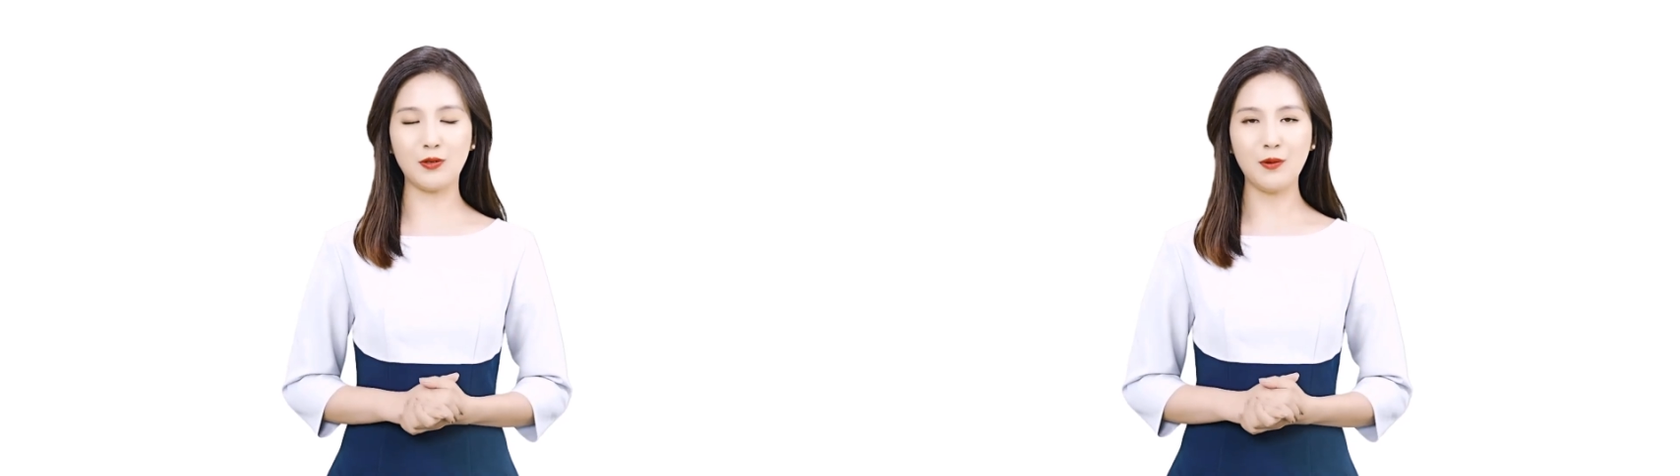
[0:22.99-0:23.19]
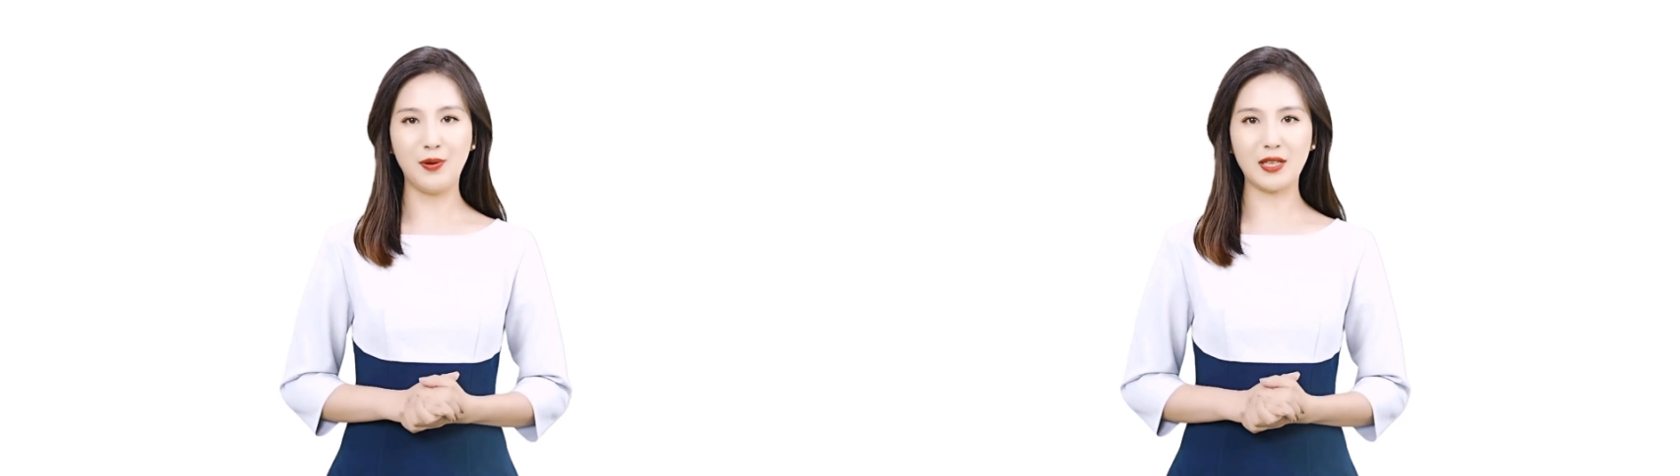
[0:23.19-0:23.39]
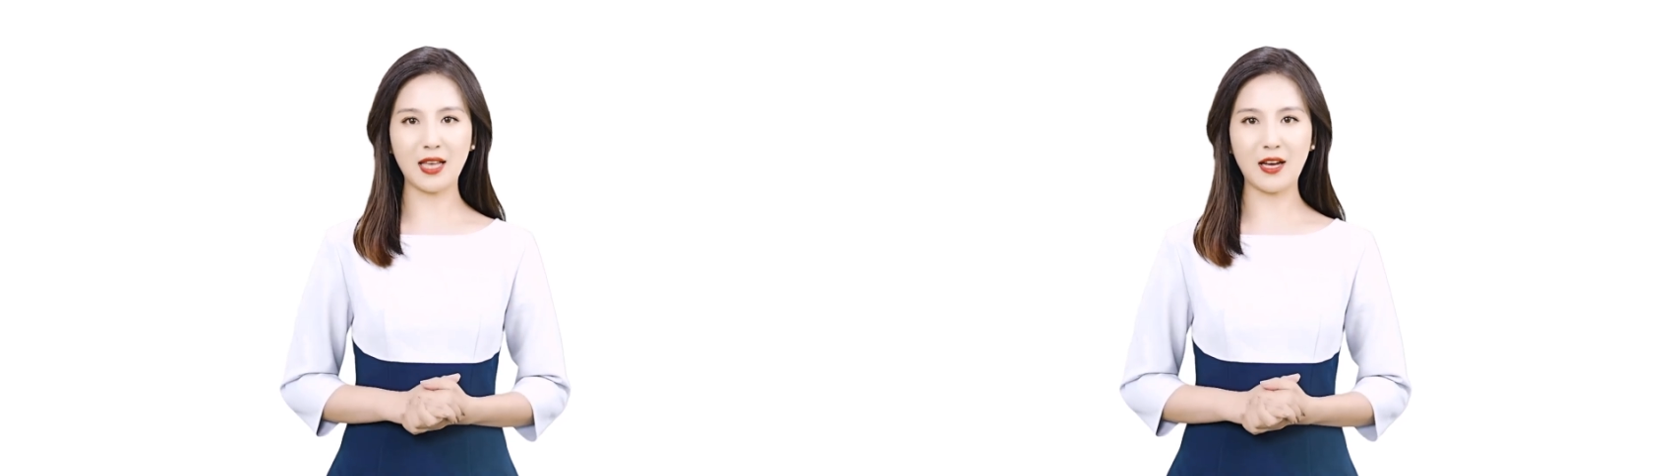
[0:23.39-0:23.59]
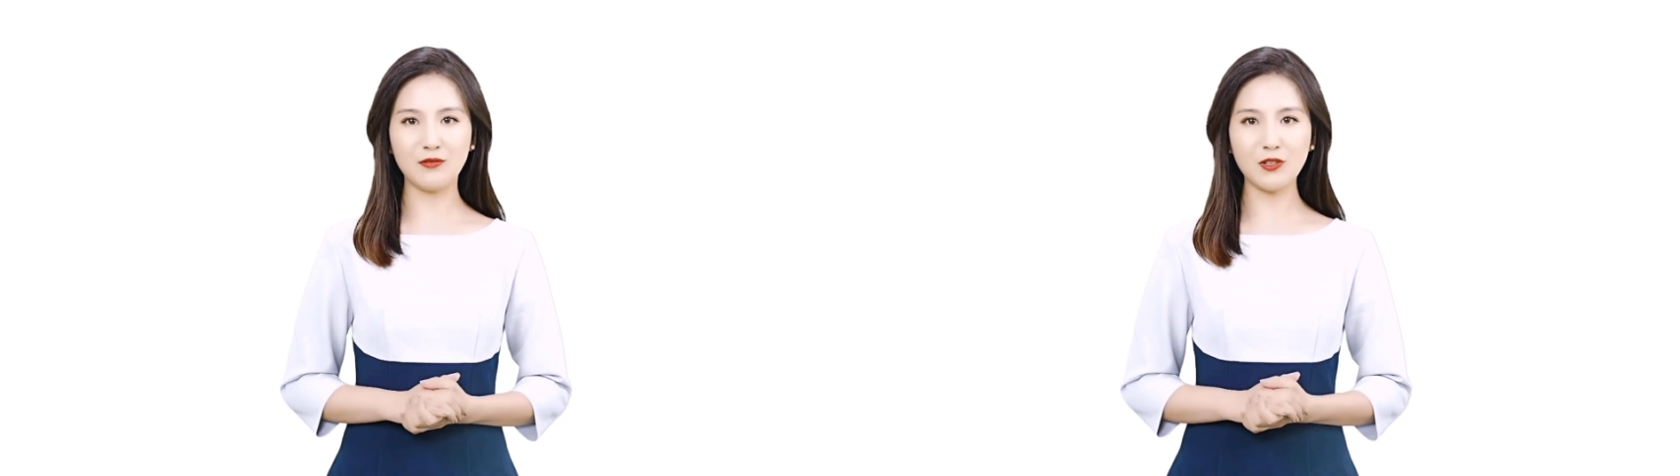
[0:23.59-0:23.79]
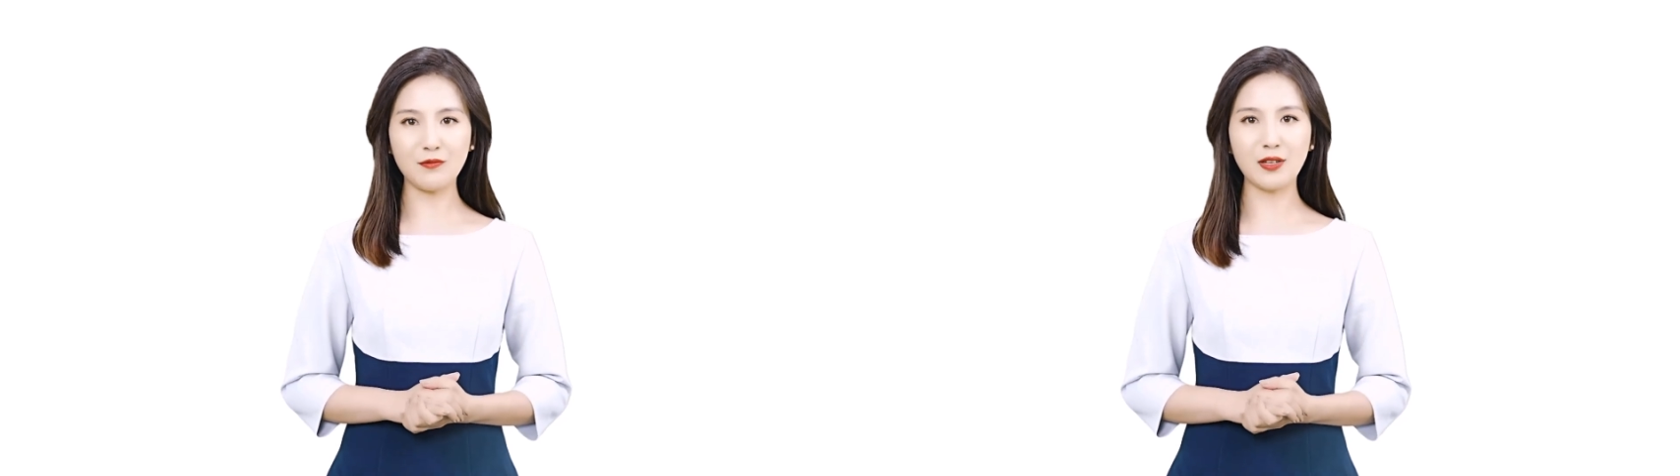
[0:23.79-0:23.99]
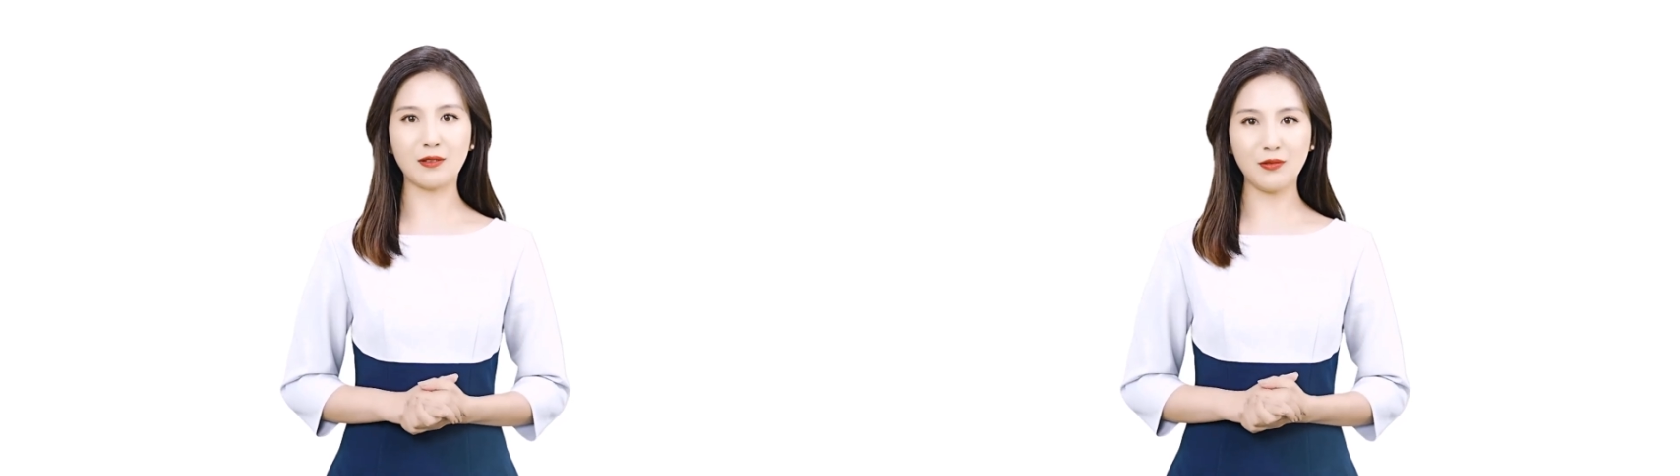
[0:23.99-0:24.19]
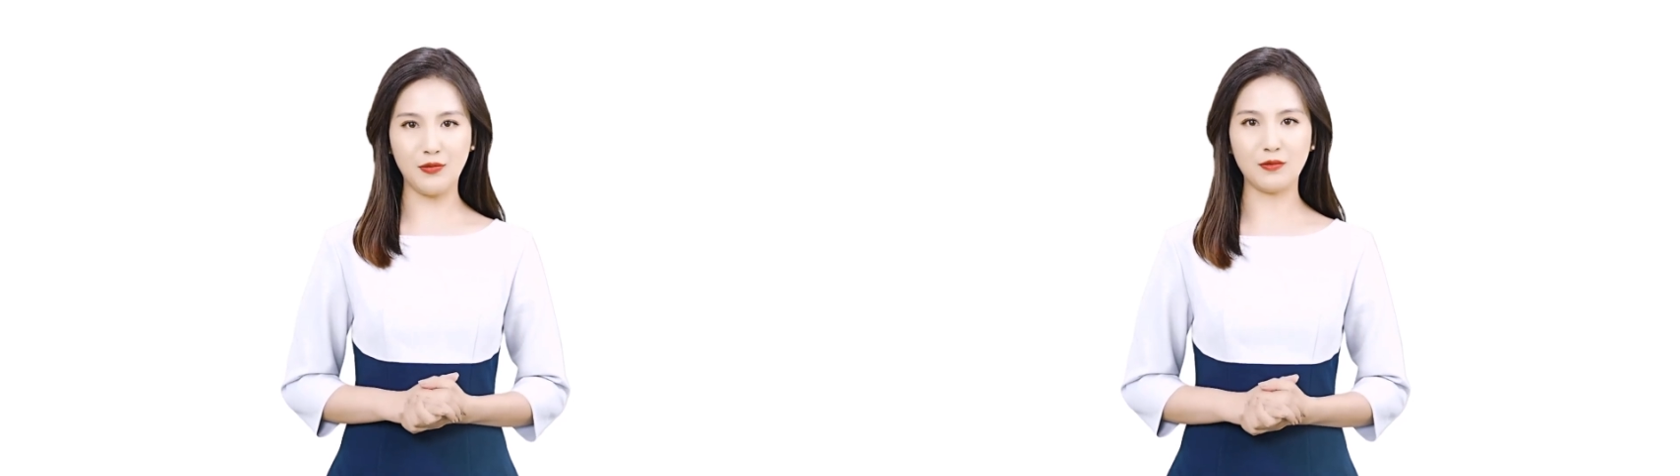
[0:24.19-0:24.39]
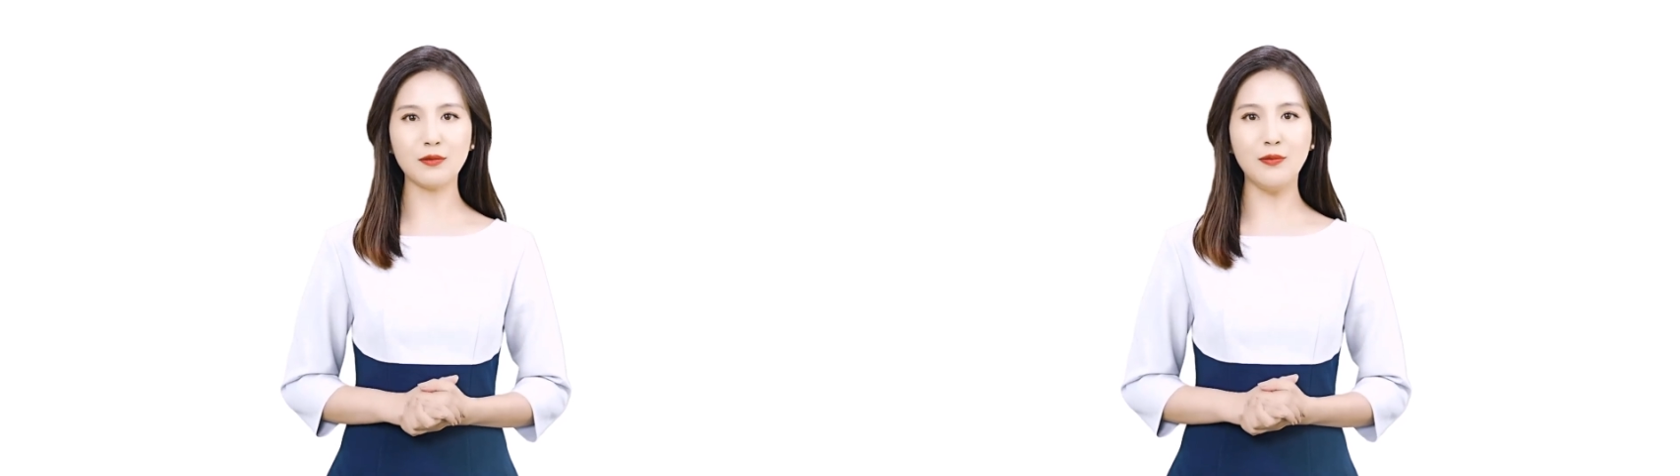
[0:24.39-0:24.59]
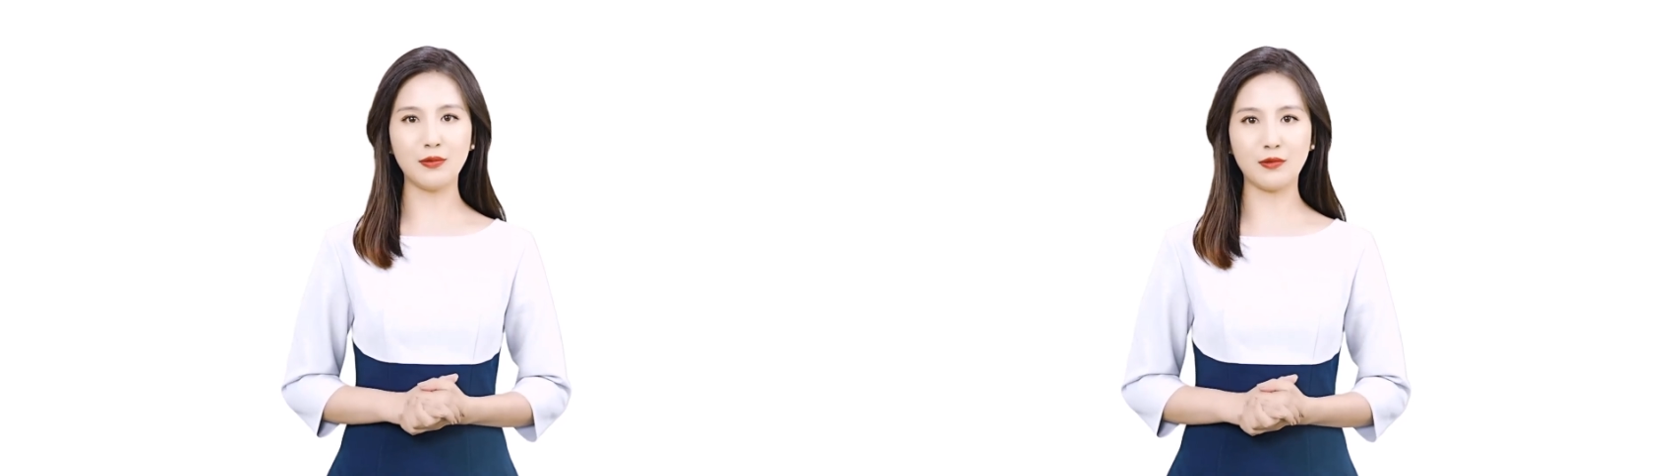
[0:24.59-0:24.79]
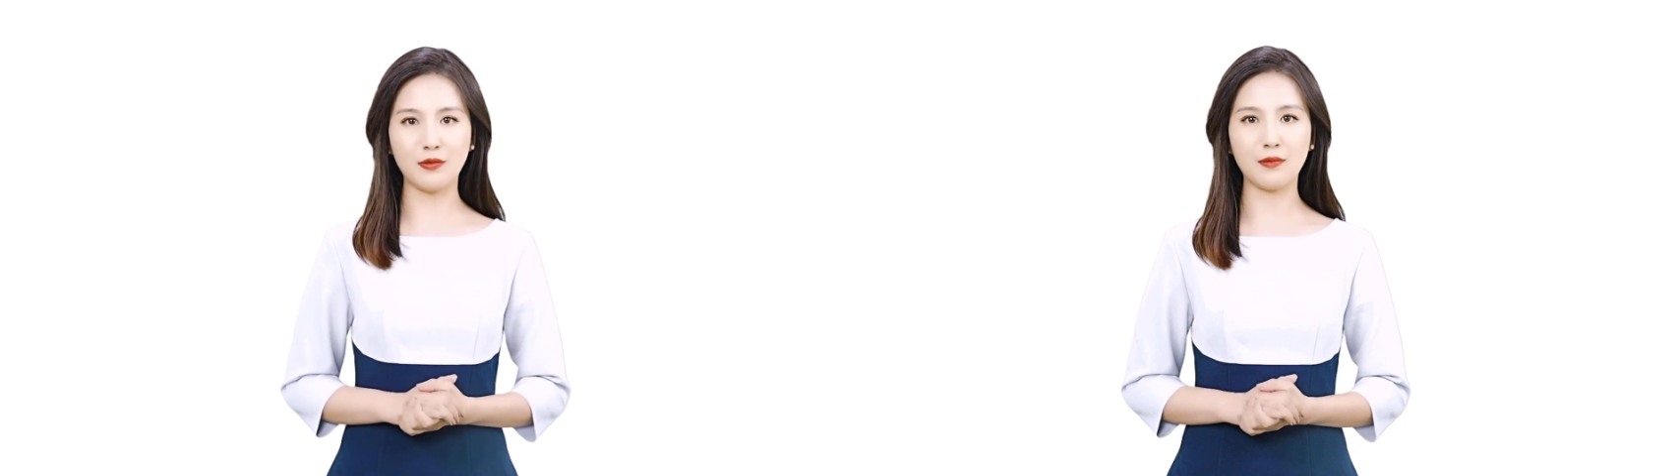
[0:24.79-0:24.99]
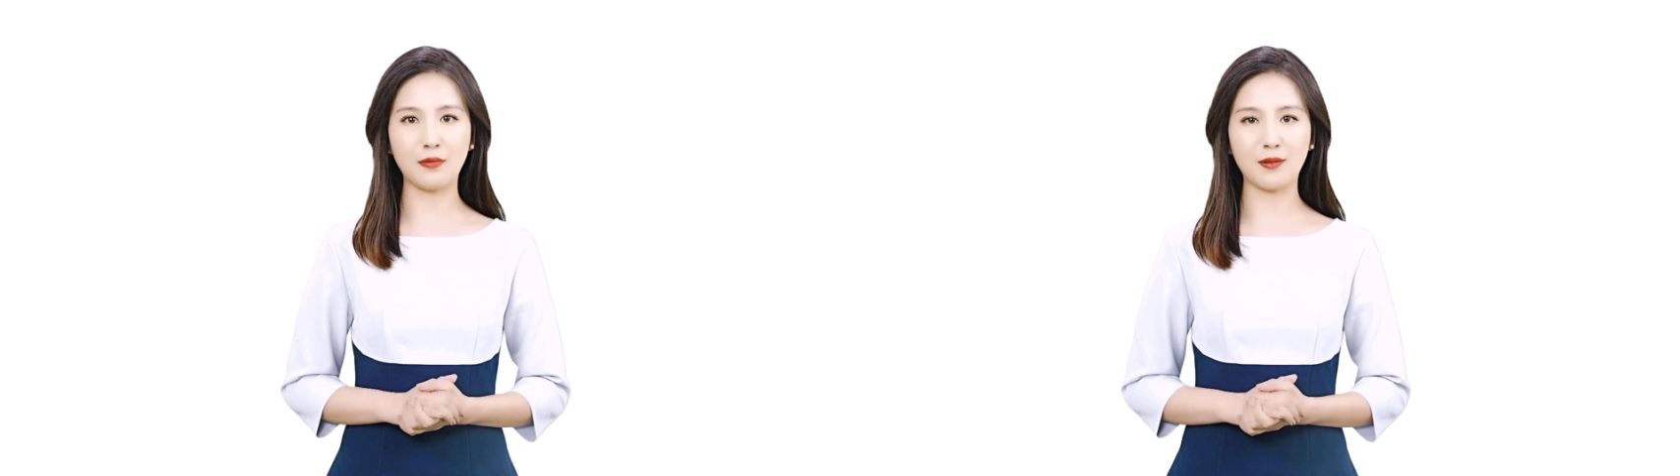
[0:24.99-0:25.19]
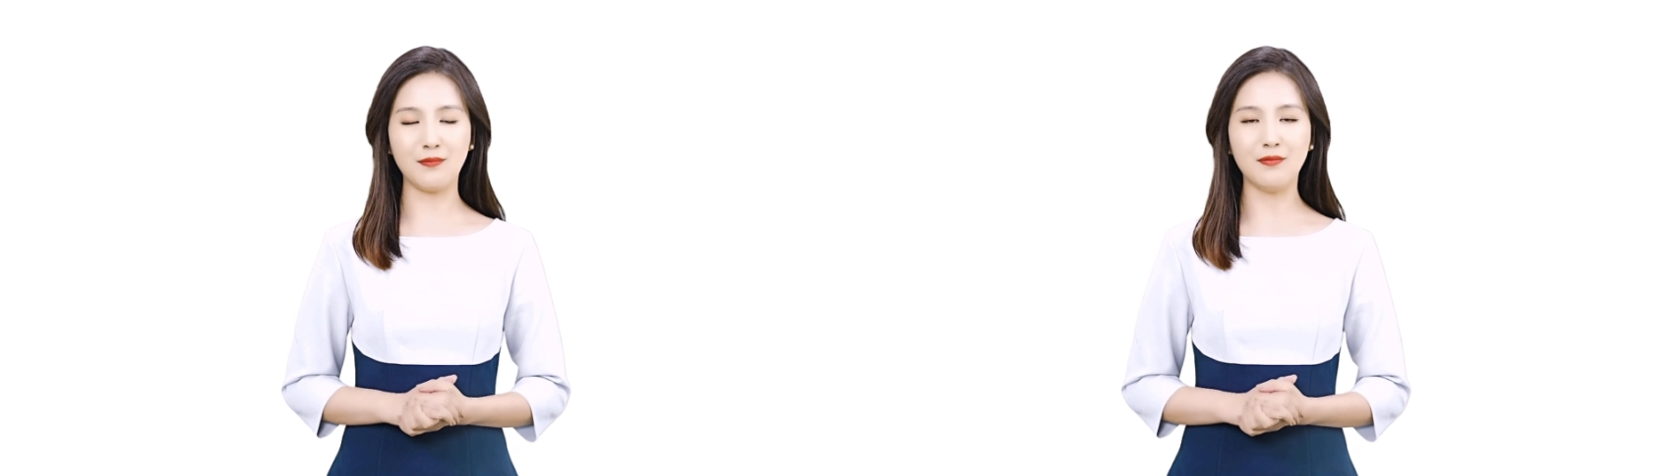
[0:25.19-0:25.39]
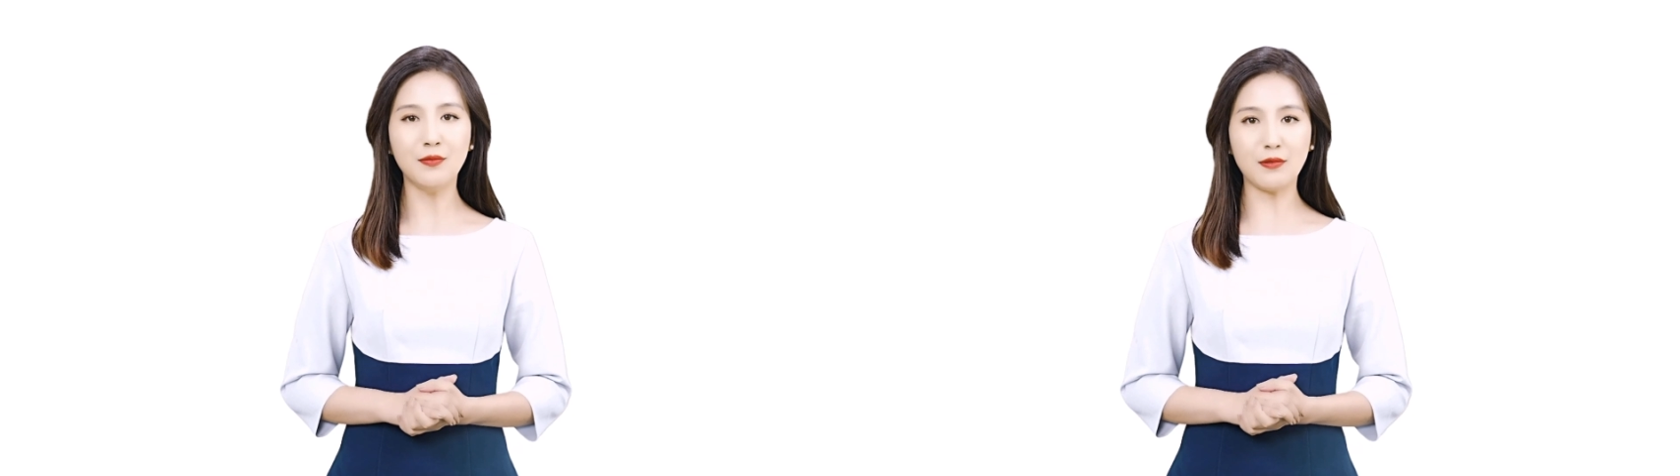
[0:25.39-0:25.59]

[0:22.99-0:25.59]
repeat after me. M.